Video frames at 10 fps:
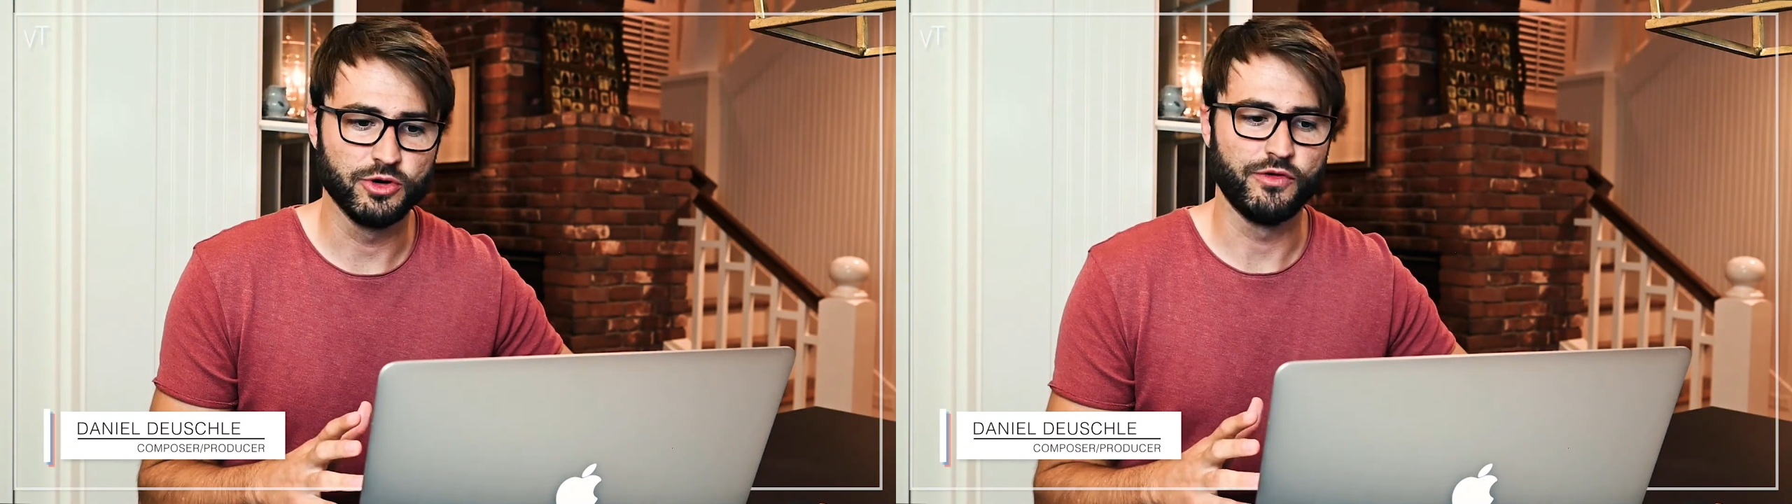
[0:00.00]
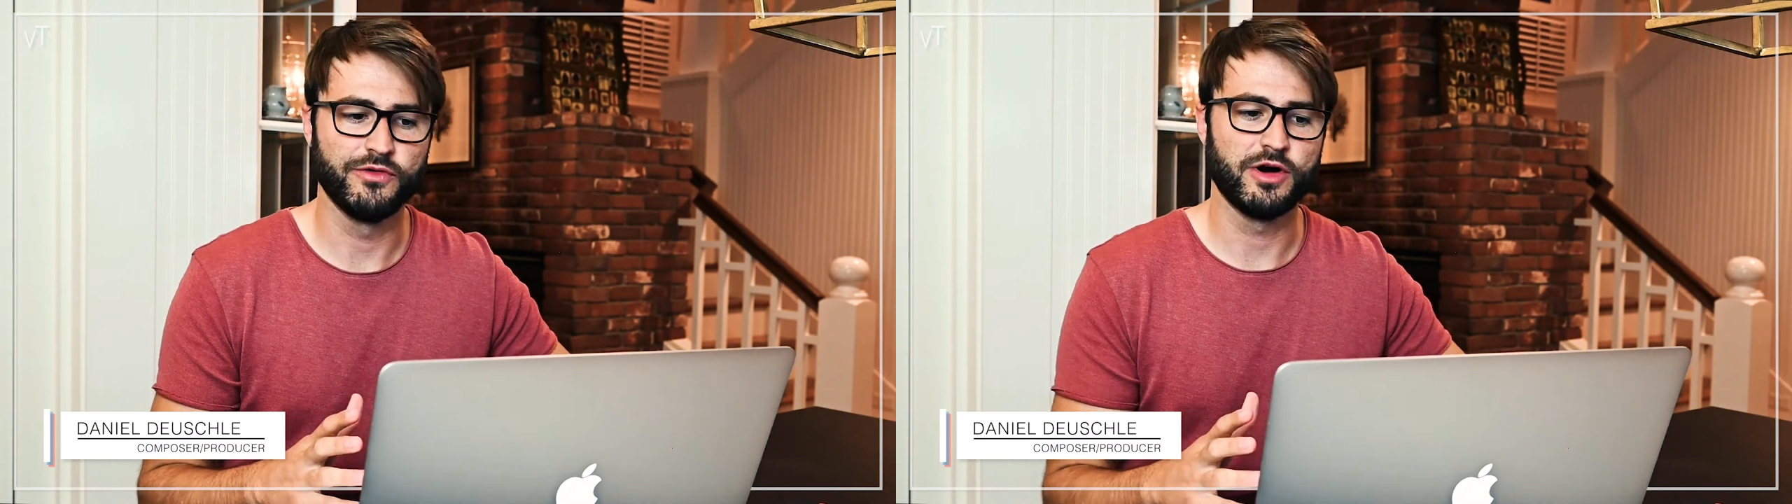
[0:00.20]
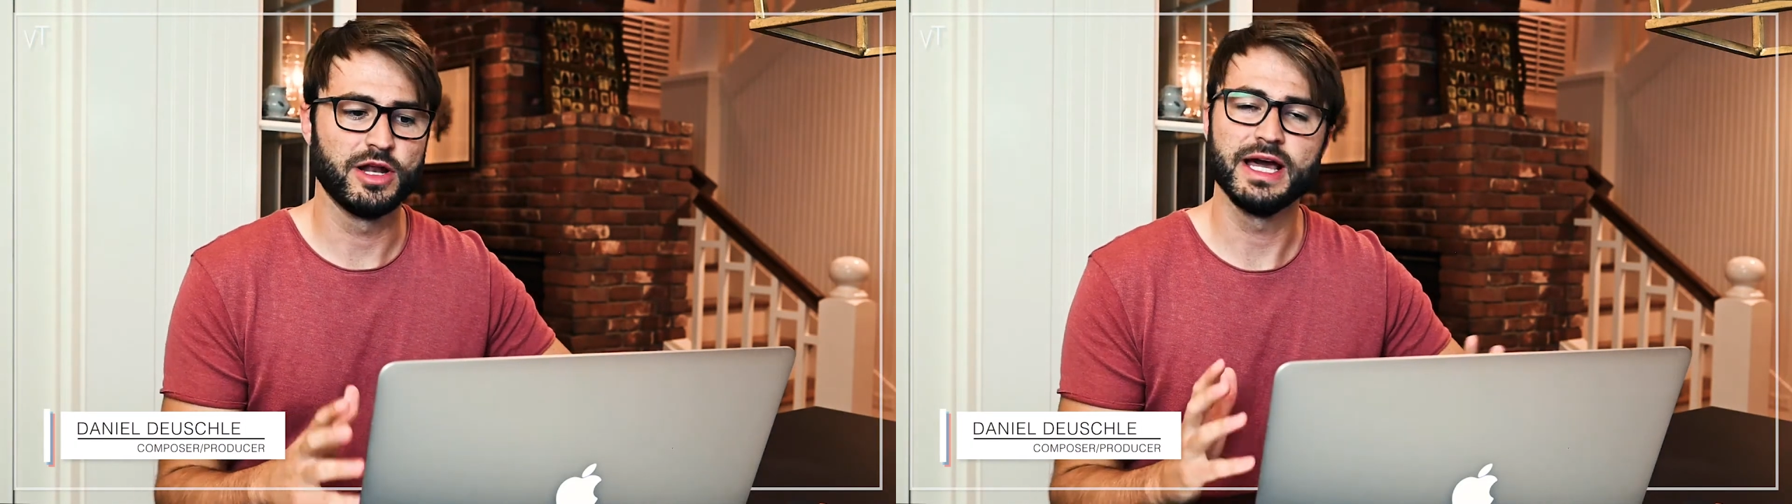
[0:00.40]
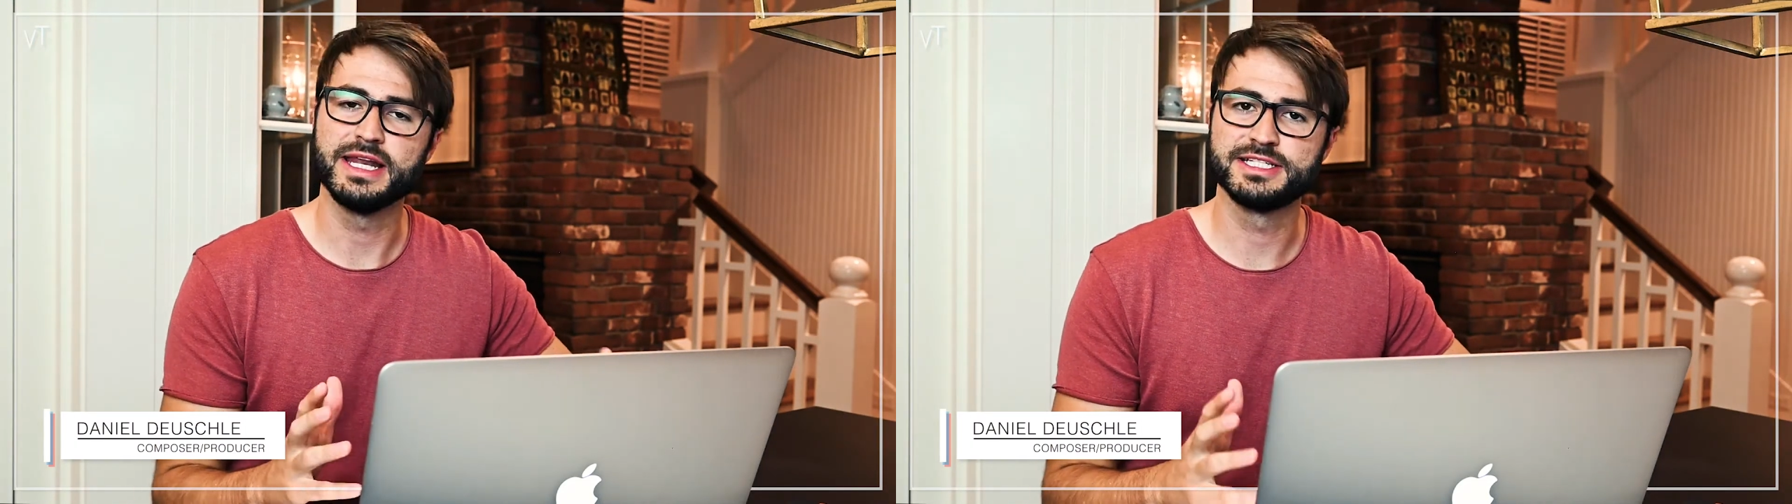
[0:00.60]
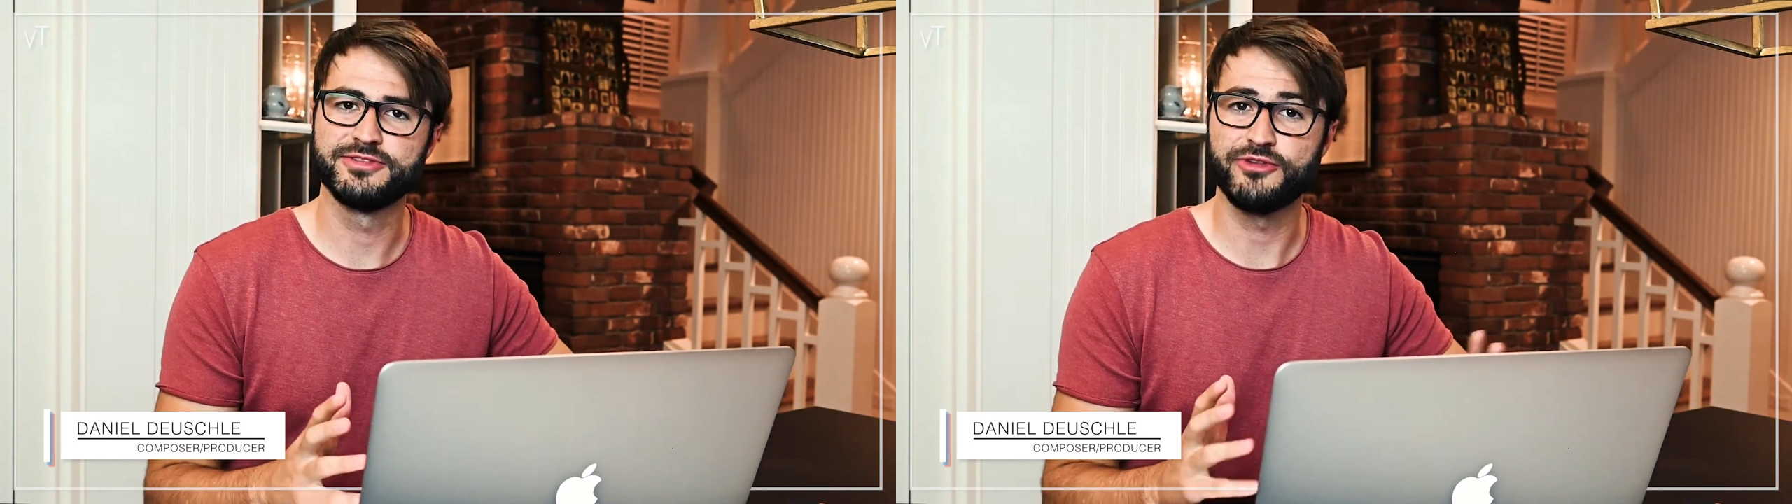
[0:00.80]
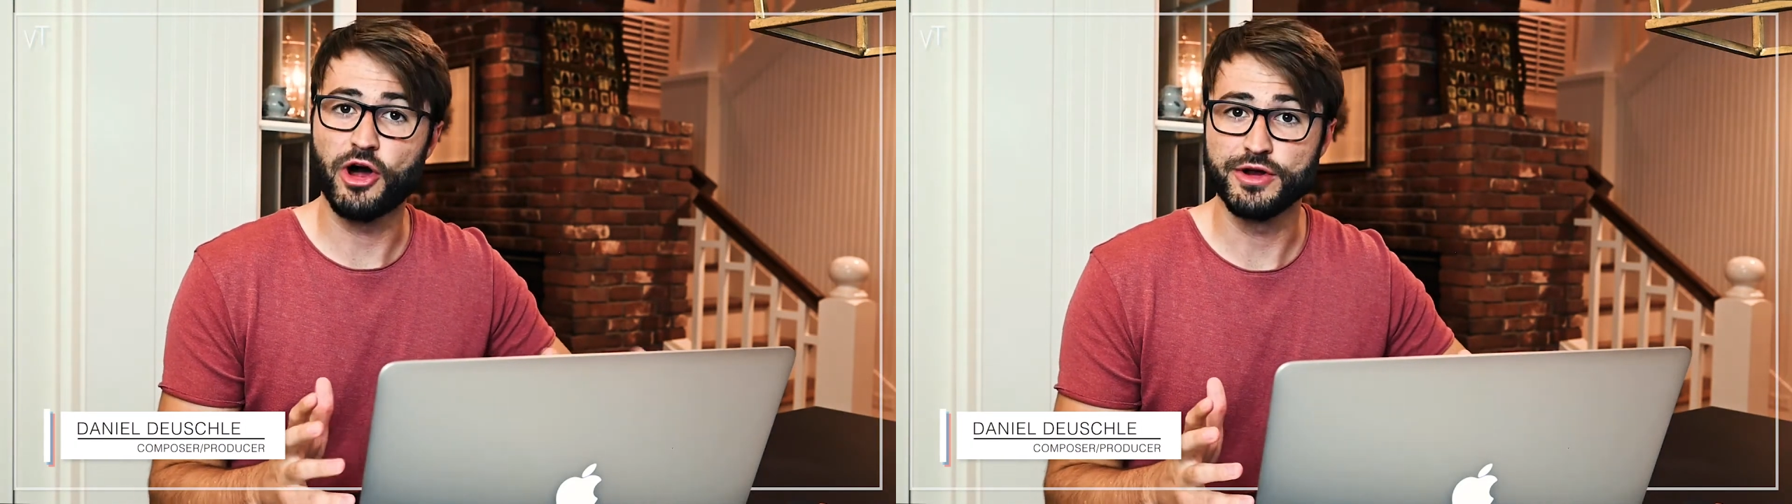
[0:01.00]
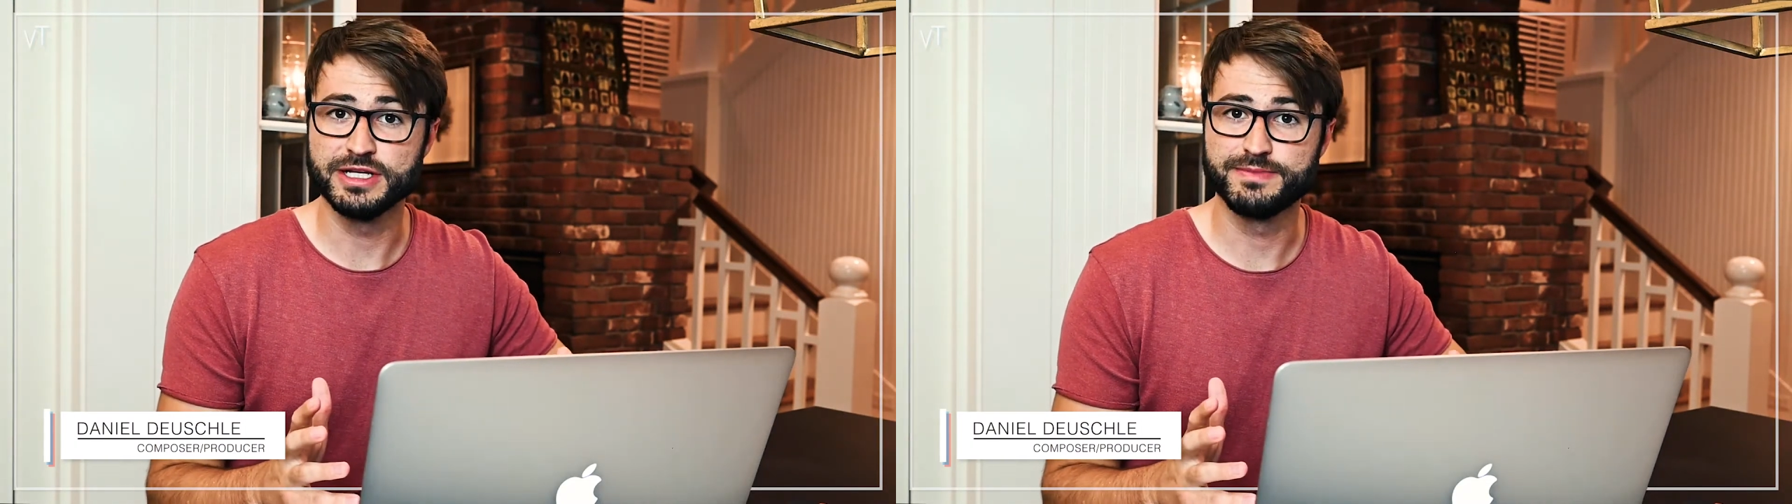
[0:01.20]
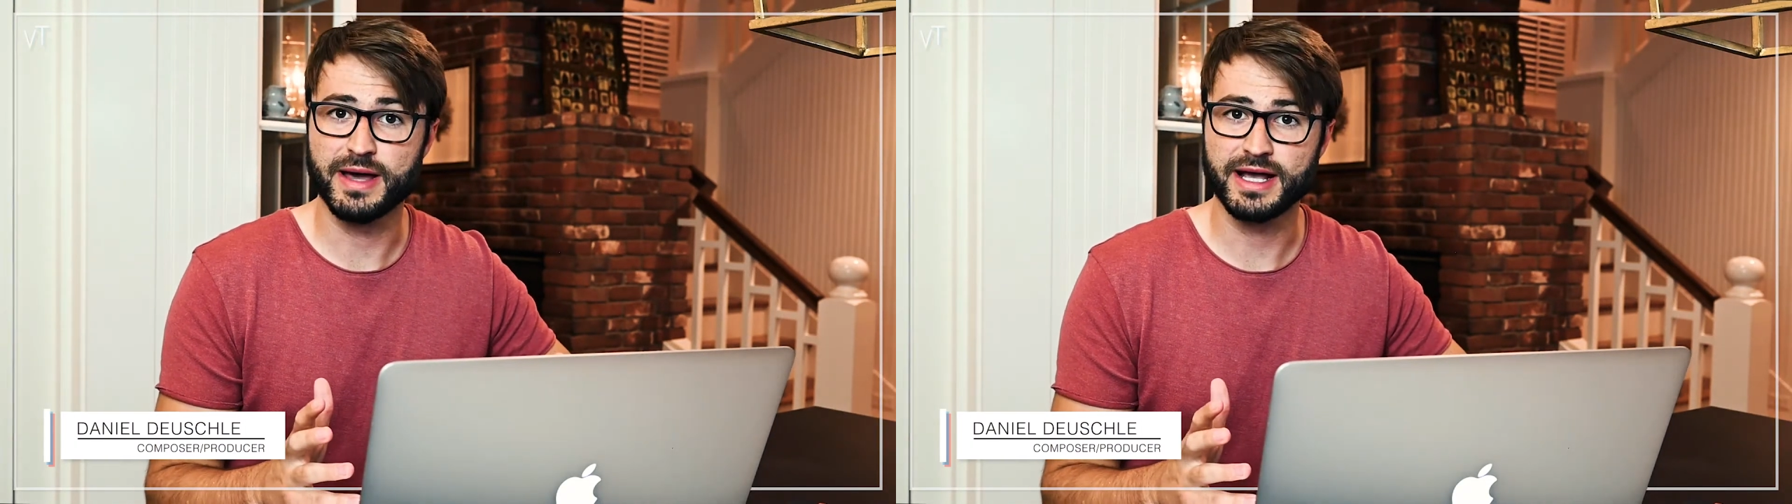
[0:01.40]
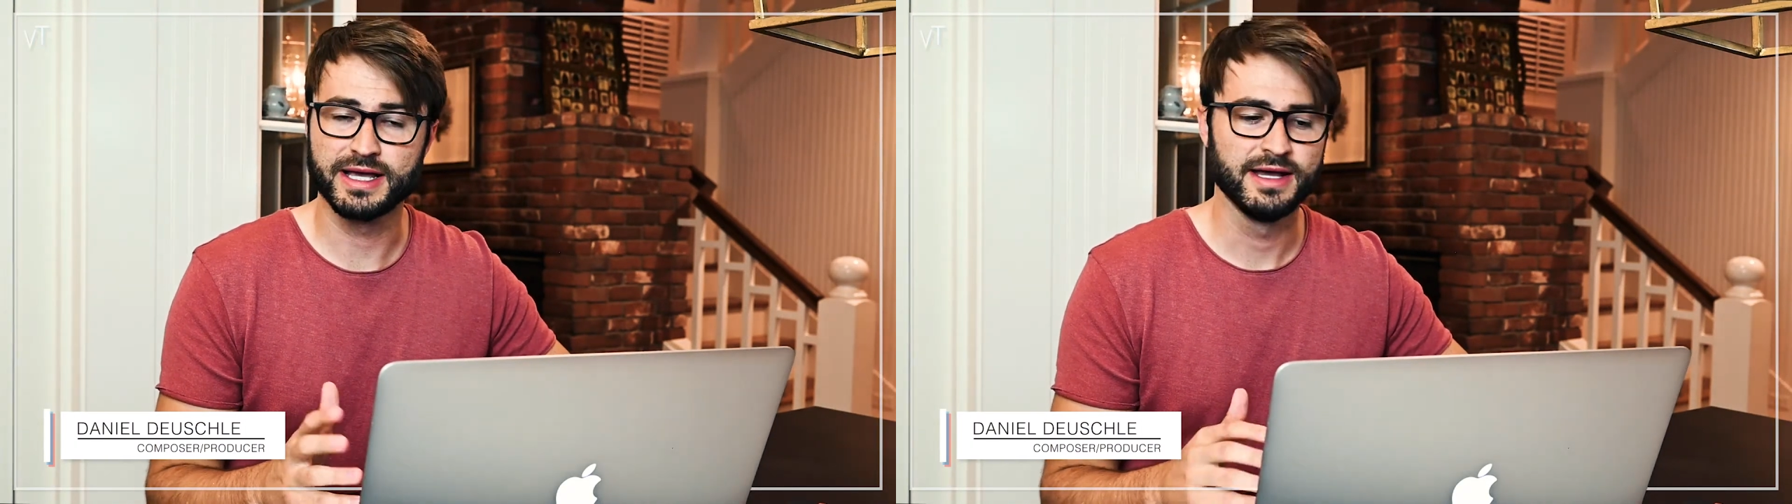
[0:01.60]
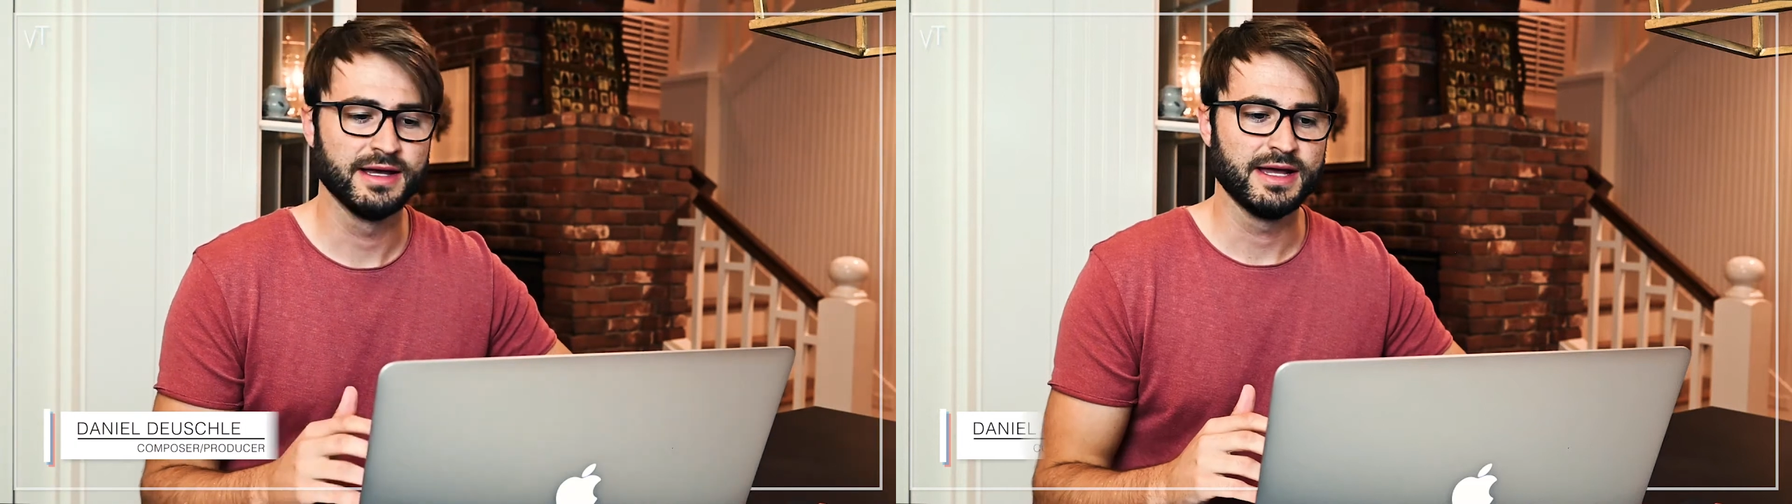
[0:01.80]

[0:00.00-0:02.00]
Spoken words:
off of our latest Far East pack,